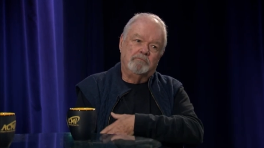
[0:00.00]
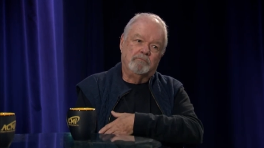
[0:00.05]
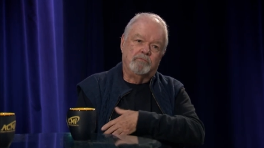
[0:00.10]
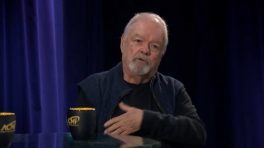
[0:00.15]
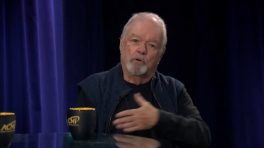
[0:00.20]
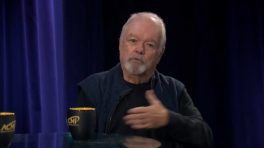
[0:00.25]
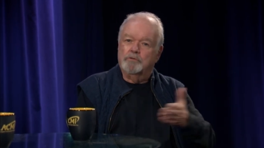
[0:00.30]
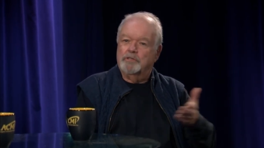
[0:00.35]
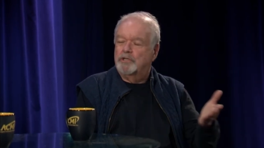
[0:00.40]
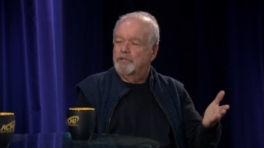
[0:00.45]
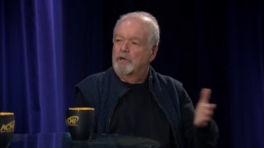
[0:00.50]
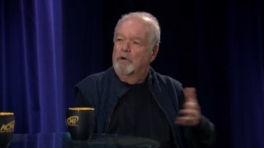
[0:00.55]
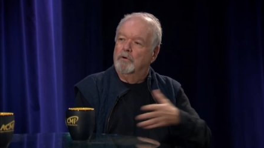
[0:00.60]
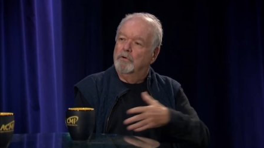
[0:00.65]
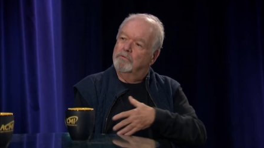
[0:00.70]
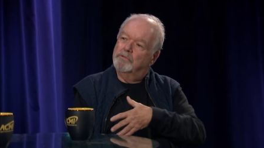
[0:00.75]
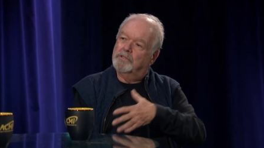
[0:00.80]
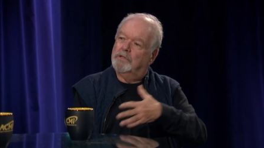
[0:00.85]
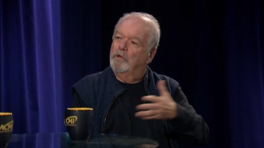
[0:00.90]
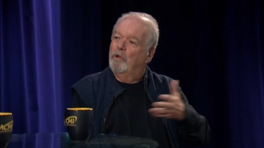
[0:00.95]
wrote
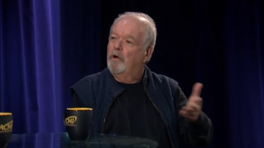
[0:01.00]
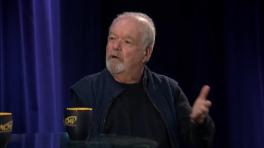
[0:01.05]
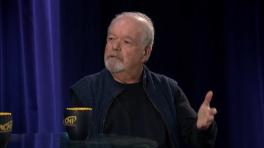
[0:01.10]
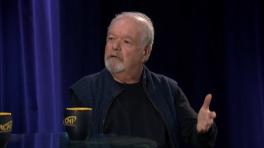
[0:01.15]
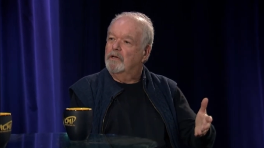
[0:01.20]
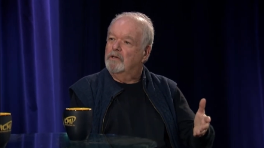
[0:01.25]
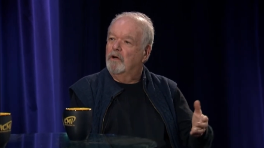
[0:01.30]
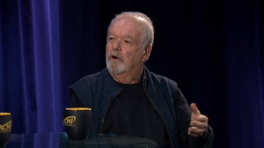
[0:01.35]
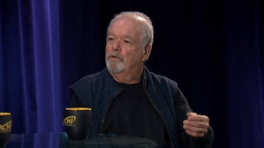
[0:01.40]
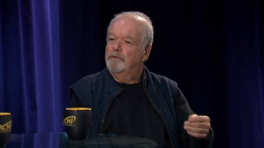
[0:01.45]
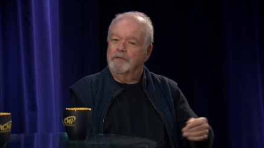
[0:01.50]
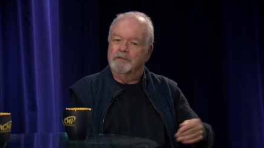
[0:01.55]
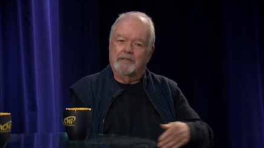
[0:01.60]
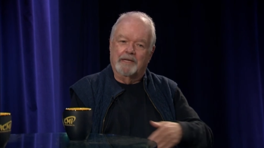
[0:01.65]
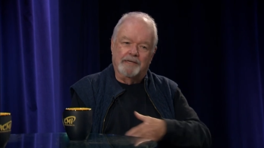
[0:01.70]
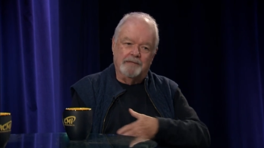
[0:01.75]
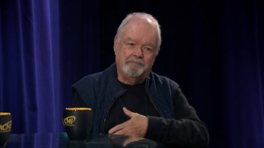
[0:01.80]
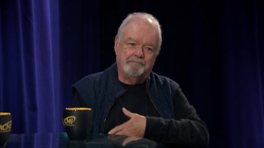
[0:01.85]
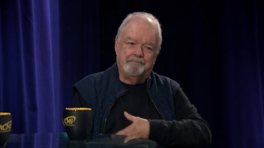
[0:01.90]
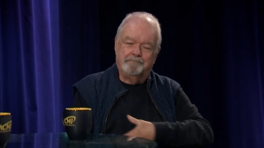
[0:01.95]
shows long ago that
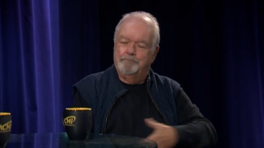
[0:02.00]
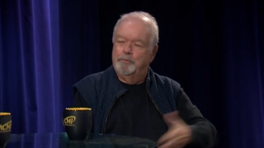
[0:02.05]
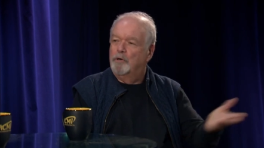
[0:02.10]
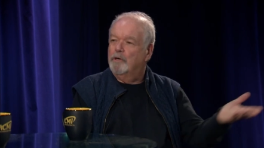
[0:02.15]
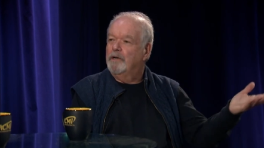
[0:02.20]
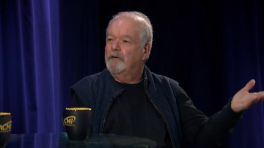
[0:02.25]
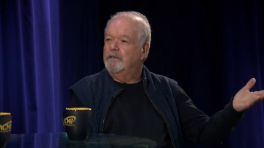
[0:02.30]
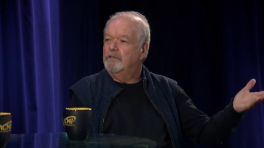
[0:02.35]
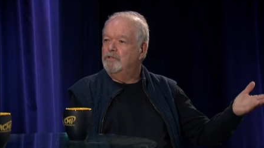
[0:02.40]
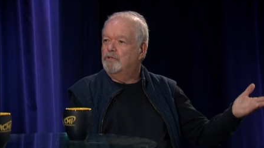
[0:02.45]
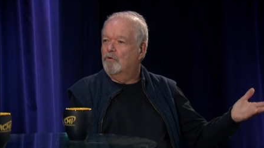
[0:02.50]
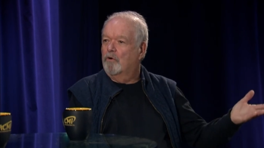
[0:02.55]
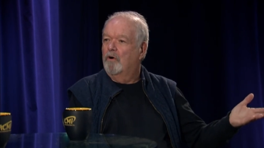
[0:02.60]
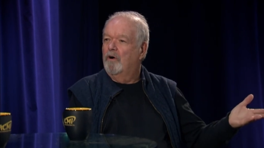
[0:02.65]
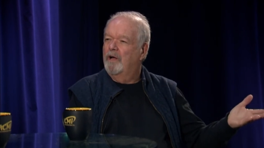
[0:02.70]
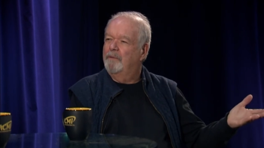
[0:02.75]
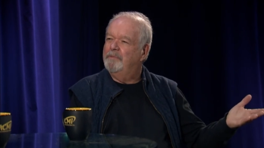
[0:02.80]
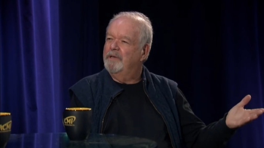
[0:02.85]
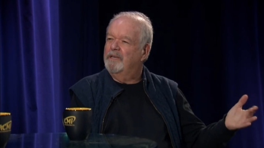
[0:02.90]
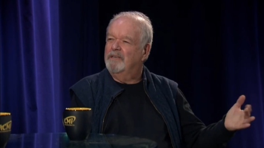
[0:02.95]
they put in a
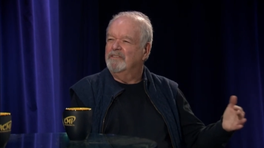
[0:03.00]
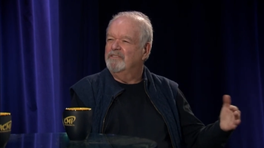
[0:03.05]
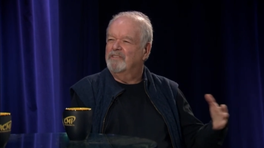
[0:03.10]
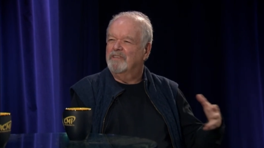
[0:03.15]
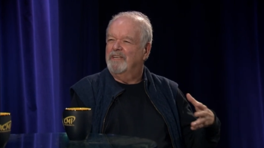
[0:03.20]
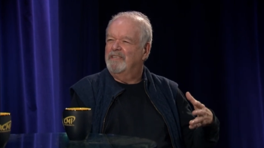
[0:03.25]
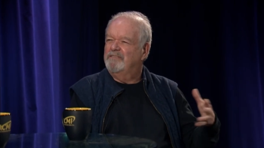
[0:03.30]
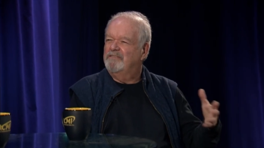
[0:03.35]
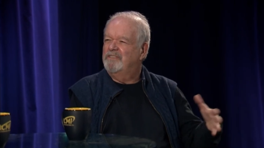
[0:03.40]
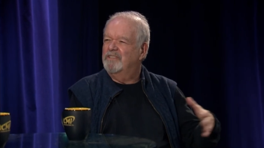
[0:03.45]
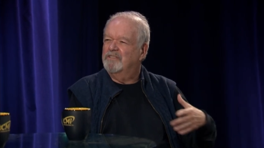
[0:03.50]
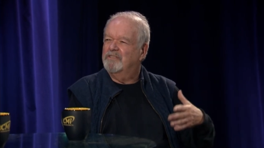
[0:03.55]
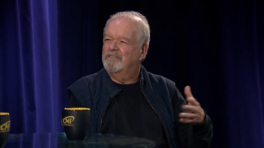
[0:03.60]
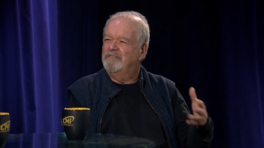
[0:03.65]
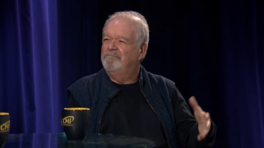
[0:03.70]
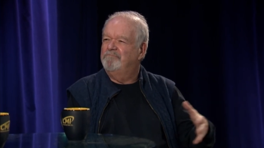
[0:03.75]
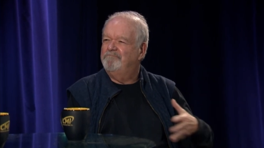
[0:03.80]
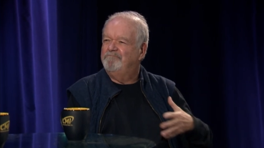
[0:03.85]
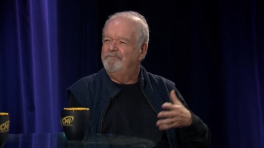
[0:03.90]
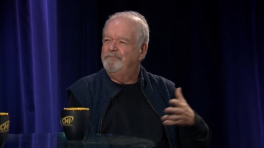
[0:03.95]
draw because they just
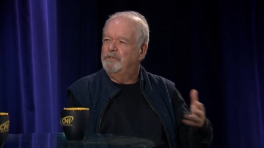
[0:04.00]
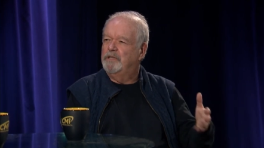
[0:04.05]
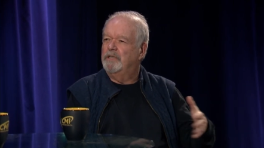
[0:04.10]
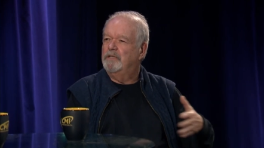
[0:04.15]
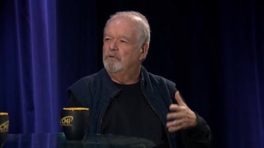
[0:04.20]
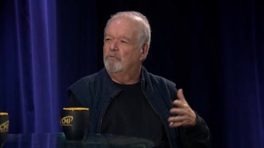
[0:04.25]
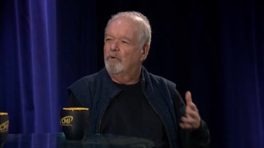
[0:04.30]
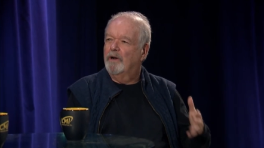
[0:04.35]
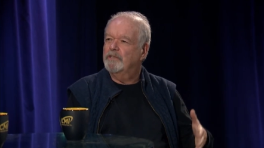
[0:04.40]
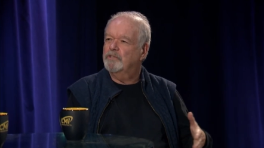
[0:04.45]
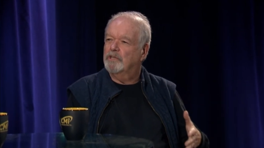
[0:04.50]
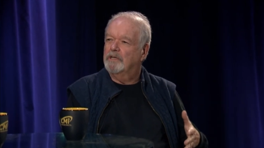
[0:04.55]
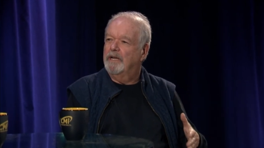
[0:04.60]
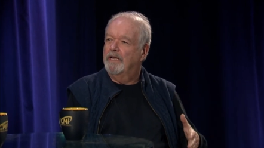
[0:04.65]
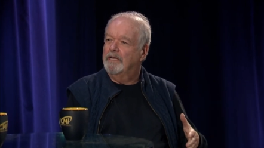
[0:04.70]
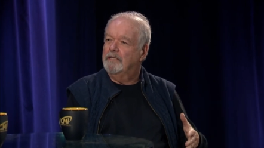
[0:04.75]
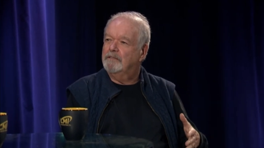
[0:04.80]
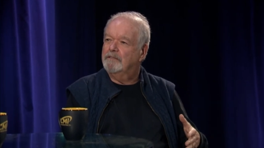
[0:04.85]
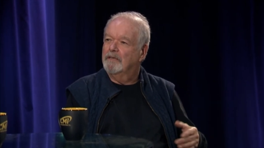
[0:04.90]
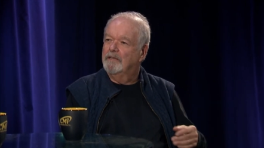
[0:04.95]
didn't
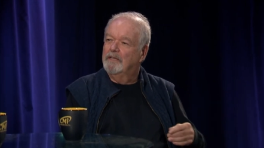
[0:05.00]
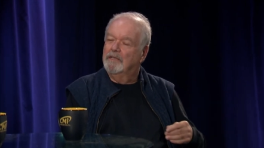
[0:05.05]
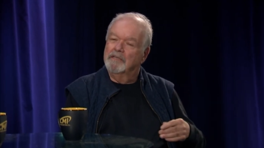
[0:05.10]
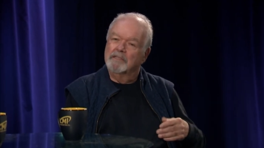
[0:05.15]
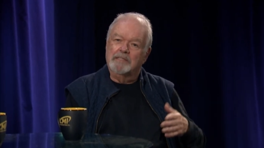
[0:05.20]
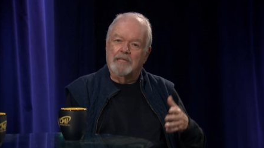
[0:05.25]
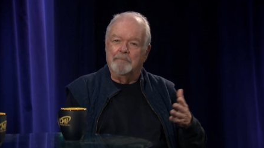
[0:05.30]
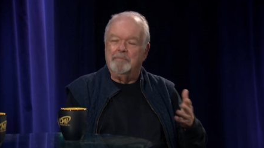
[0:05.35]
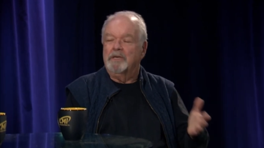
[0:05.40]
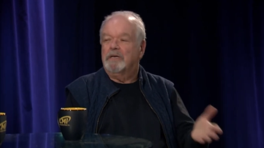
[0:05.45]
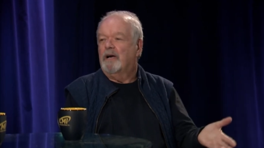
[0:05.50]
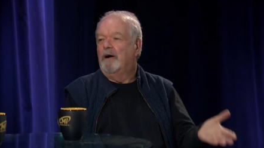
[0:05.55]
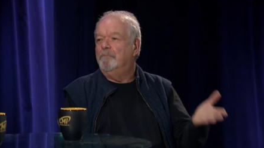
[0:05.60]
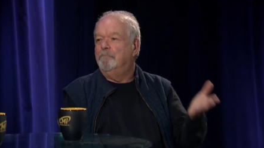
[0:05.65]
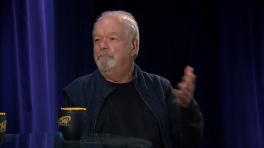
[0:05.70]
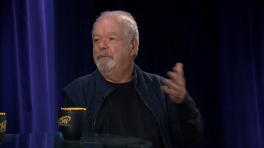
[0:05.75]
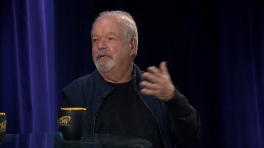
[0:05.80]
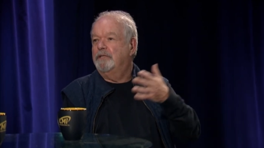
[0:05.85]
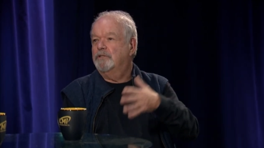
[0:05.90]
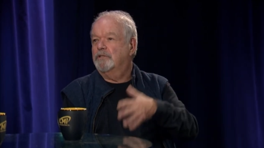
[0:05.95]
resonate. Right. They become
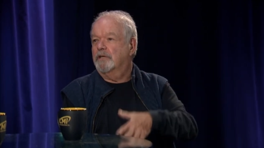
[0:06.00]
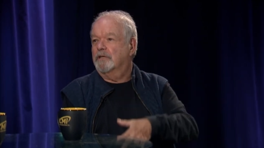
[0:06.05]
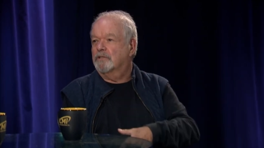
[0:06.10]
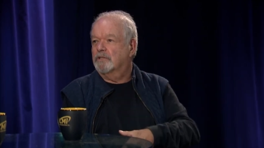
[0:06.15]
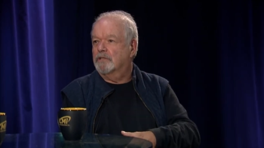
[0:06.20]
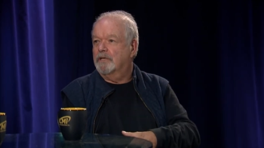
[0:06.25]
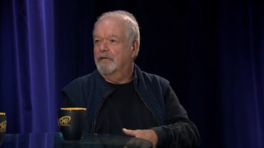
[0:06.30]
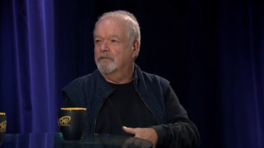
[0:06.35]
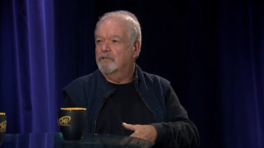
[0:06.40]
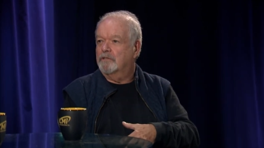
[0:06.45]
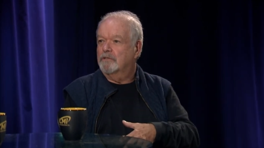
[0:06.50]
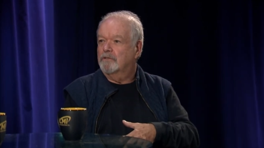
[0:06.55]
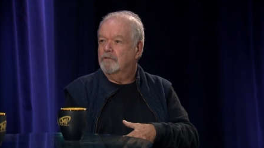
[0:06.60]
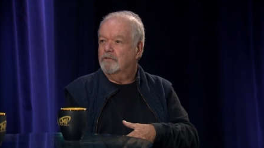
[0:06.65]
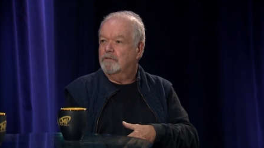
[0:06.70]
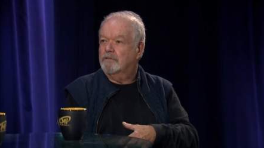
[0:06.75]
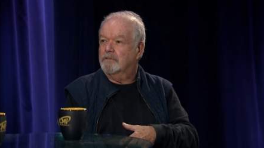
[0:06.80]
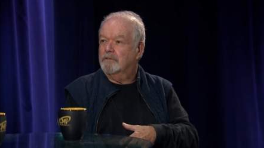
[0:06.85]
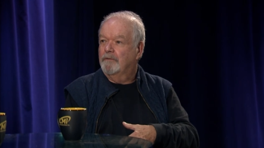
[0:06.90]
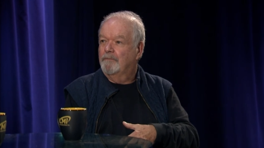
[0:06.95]
big
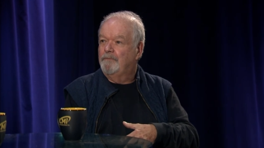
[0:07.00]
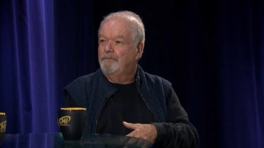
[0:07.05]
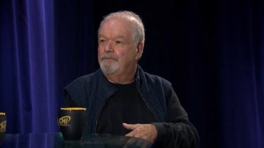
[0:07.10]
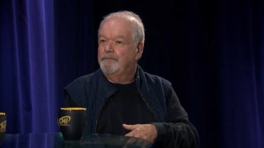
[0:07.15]
successes.